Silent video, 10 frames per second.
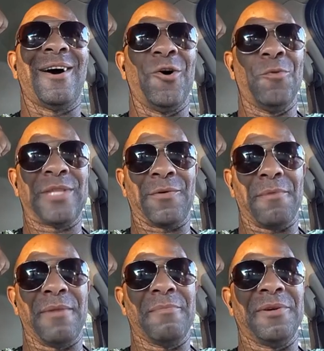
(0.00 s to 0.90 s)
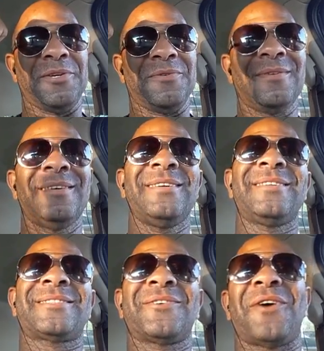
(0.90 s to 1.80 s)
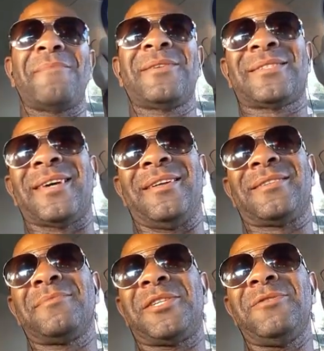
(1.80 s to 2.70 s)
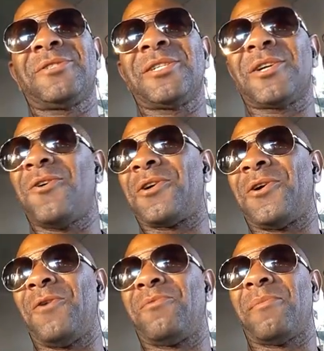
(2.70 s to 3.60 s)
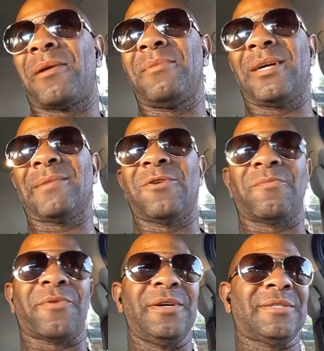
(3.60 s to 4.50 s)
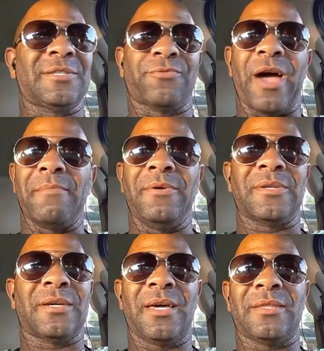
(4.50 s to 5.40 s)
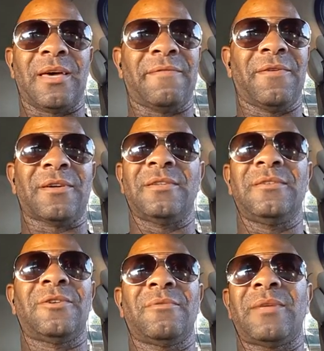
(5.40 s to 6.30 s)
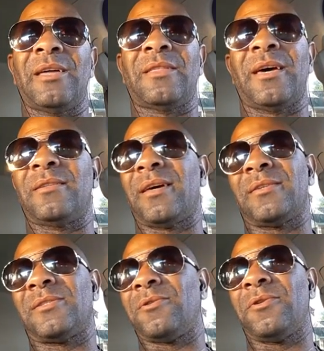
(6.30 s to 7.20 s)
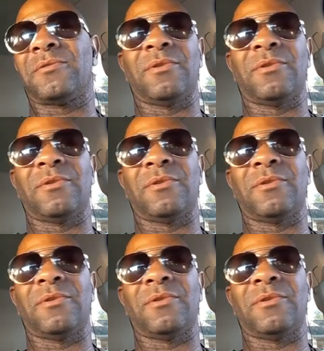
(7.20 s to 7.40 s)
I hope they remember you. So I'm just saying, it's some cute shit going on, but but I mean, come on, bro, it's just rap music. It ain't that fucking, you know, that that that serious.